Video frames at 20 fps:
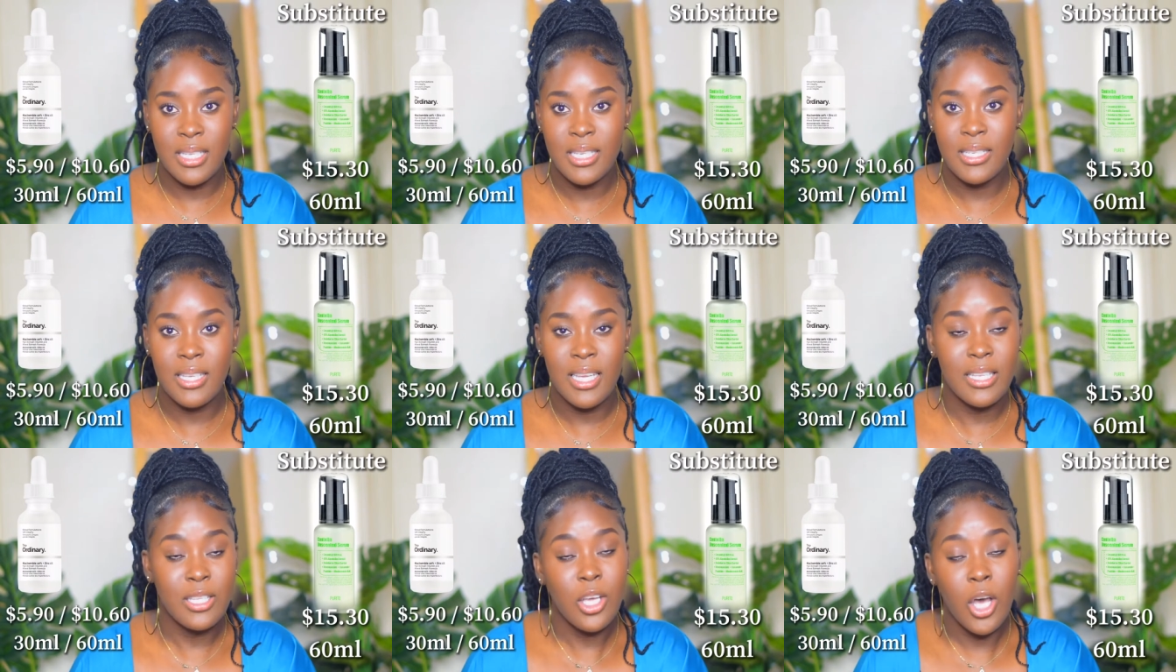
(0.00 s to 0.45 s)

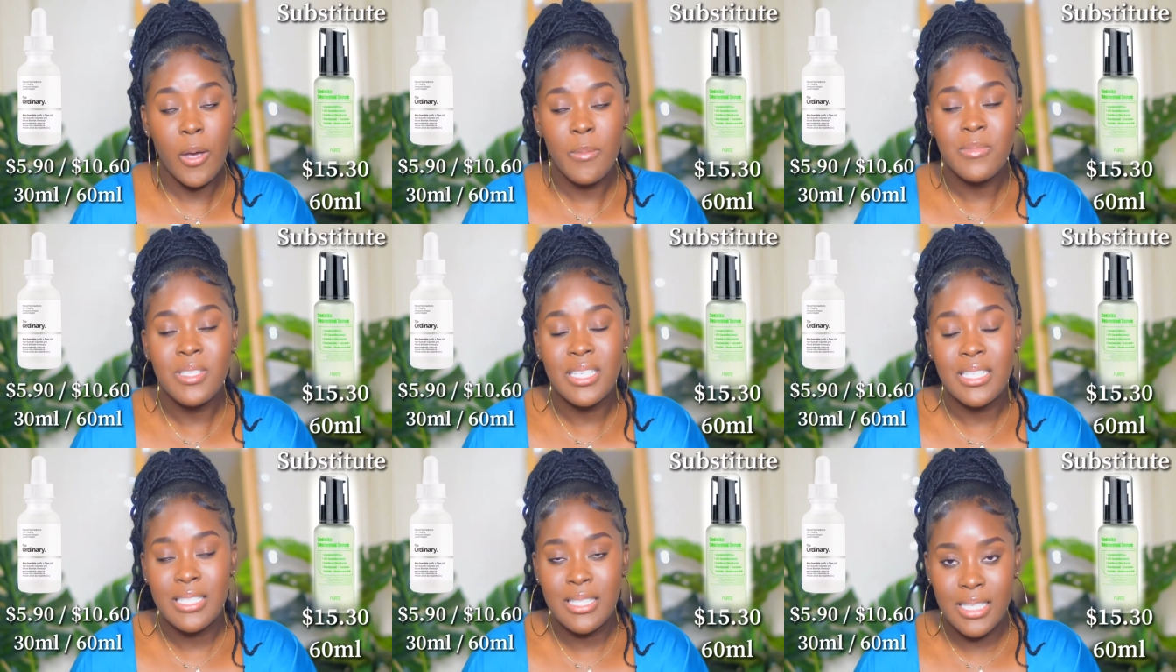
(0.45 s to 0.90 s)
it comes
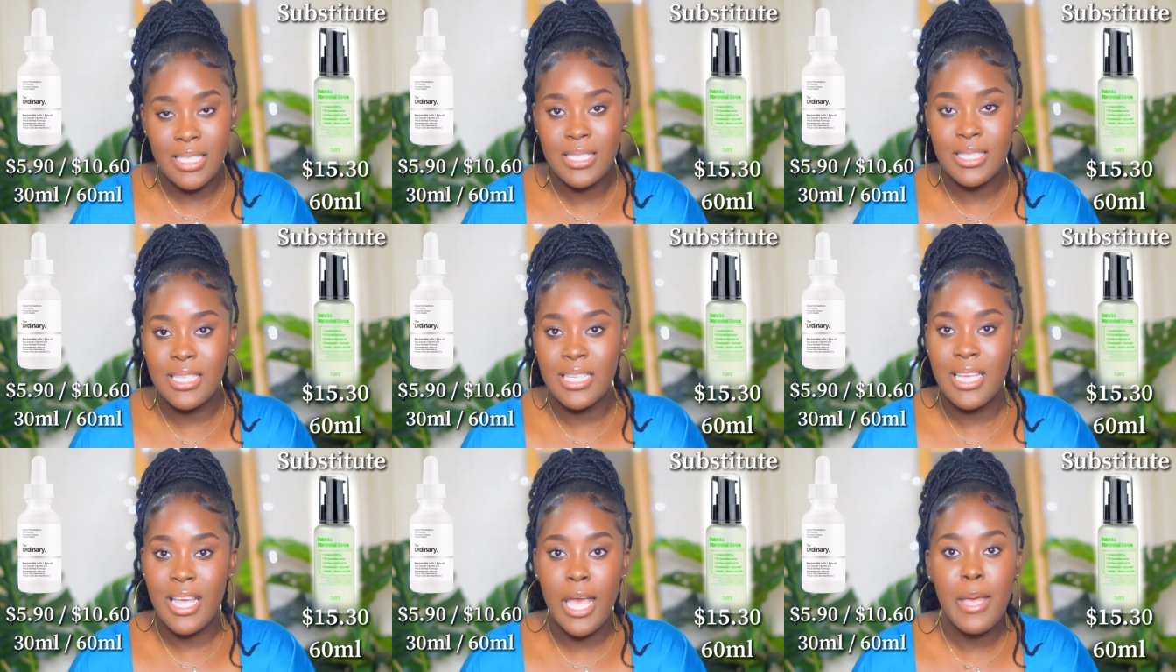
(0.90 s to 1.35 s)
in 60
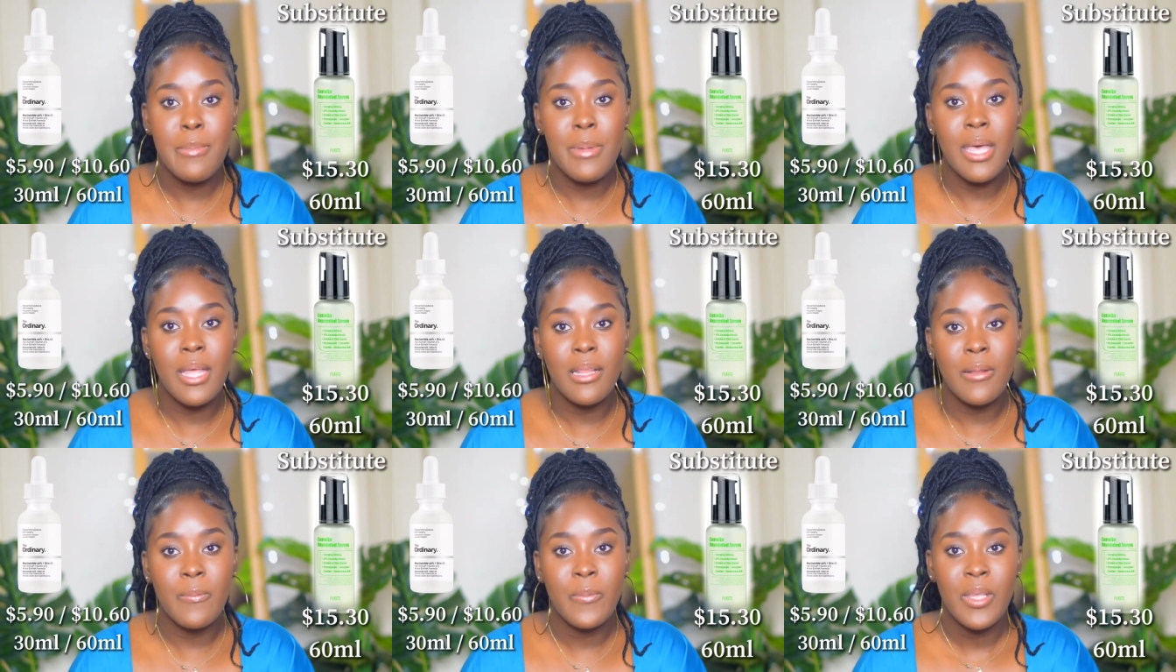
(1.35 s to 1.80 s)

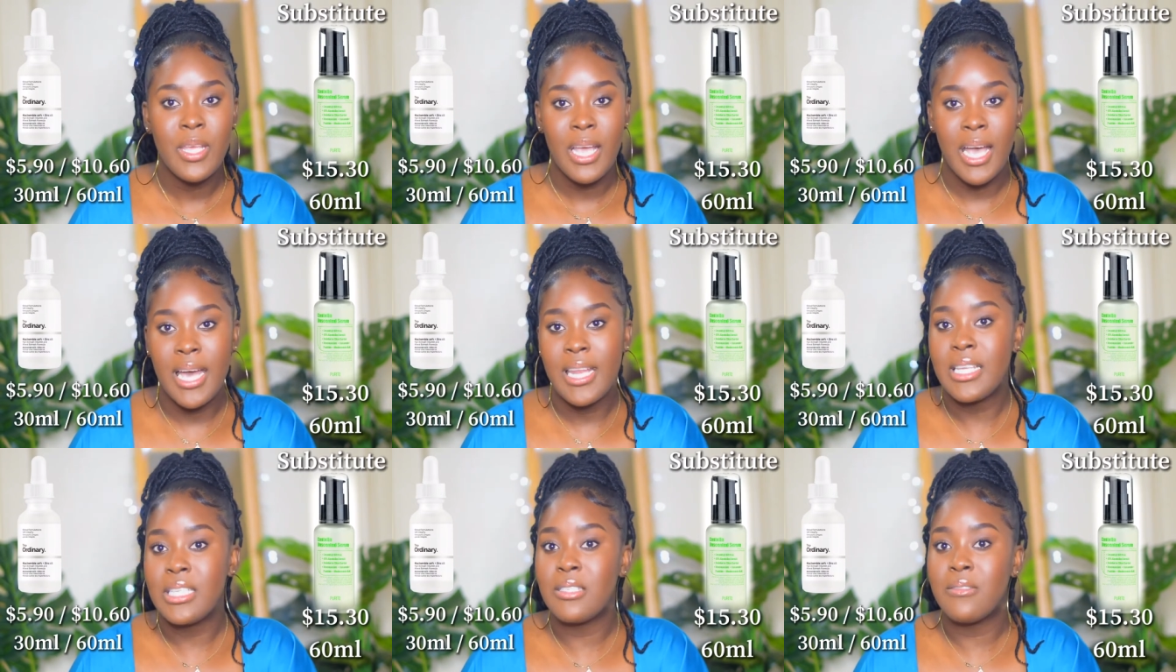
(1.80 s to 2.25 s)
ml
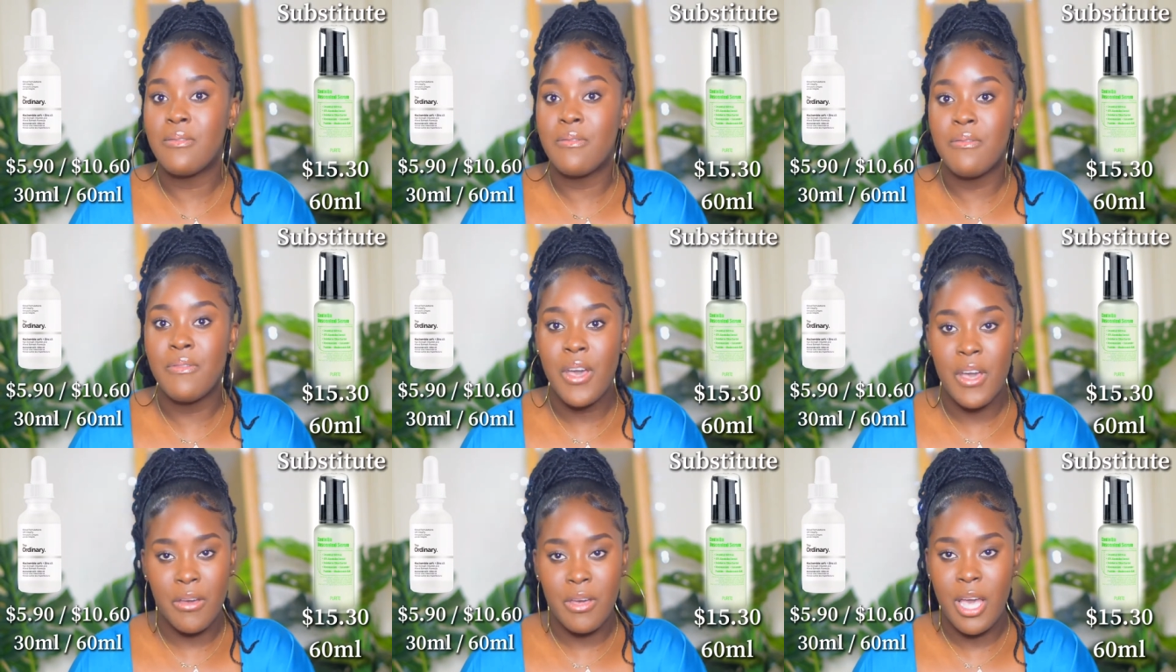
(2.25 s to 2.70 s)
and it's
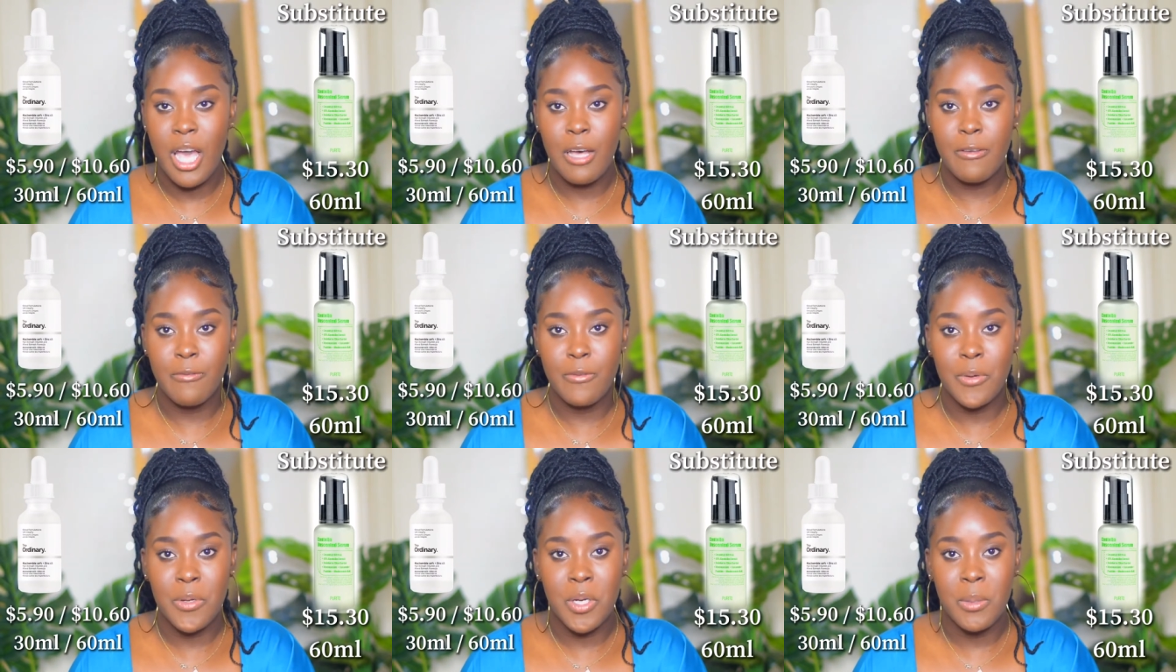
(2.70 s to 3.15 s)
very
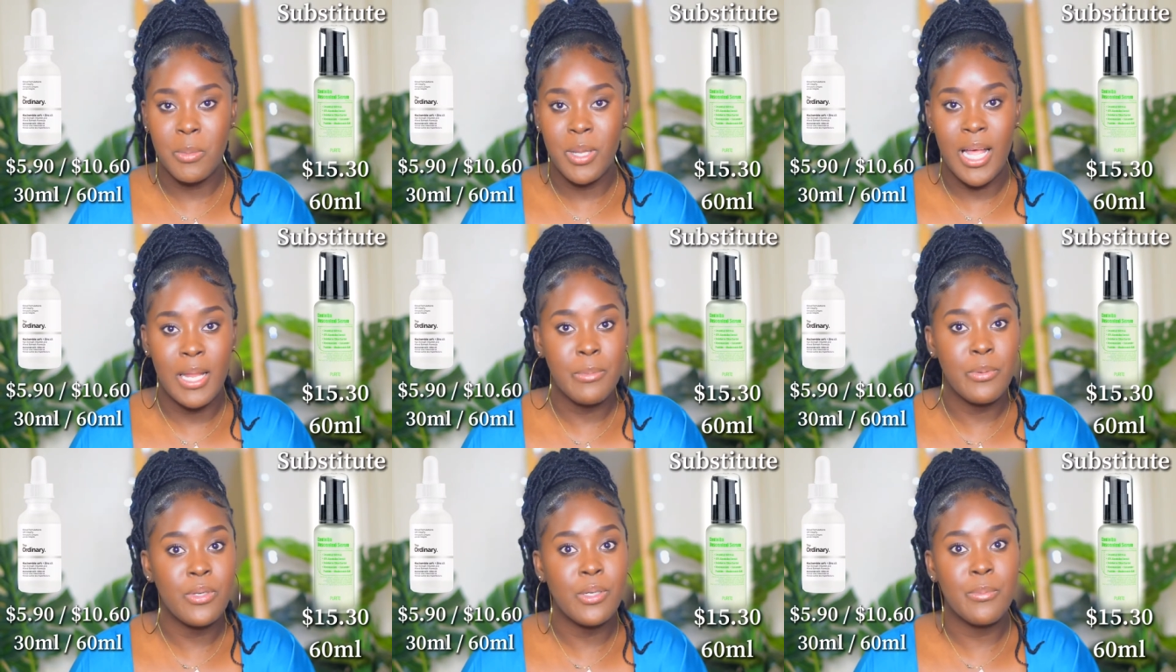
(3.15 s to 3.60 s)
affordable i'll
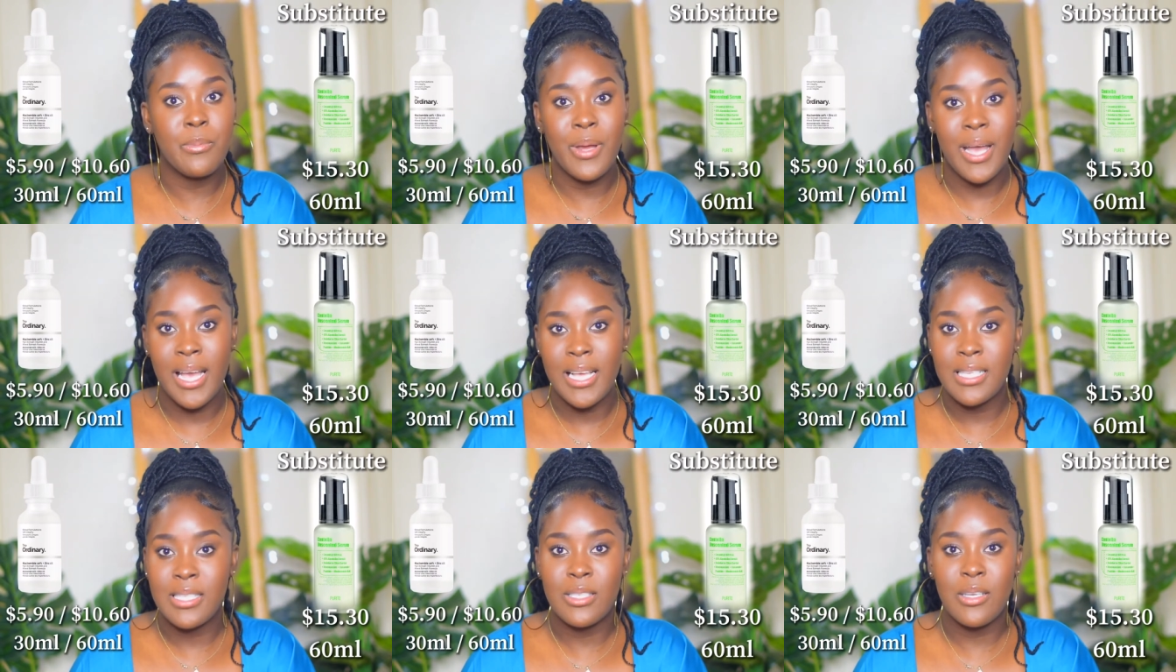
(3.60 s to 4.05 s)
put the
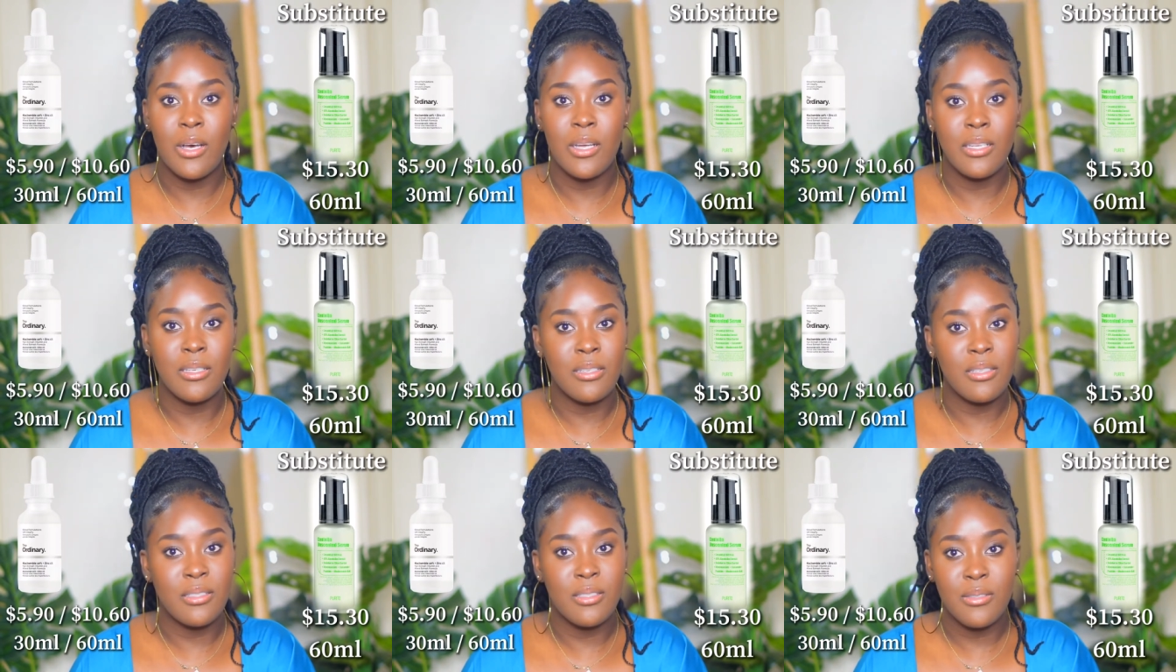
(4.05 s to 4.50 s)
price on
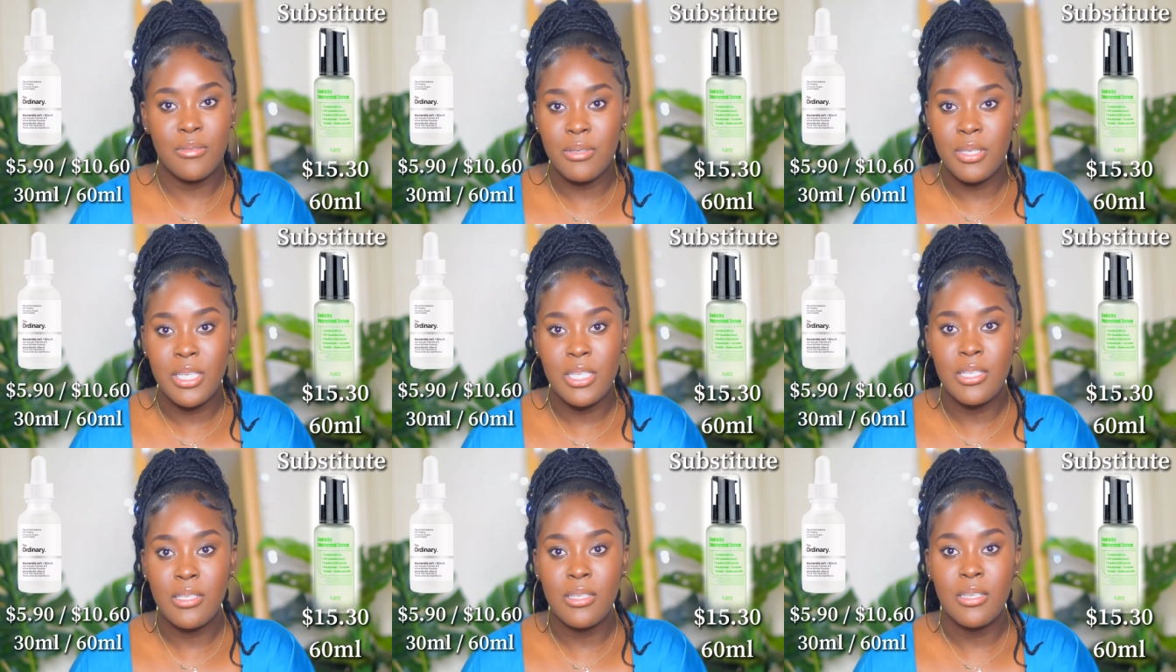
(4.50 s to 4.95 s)
the
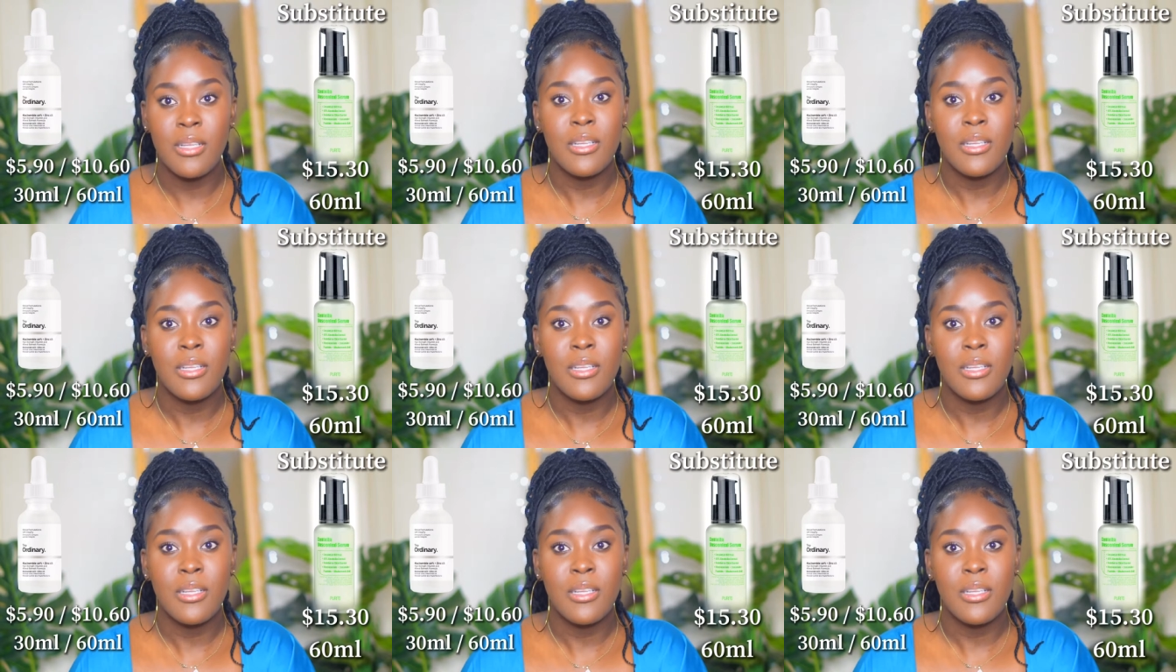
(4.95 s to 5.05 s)
screen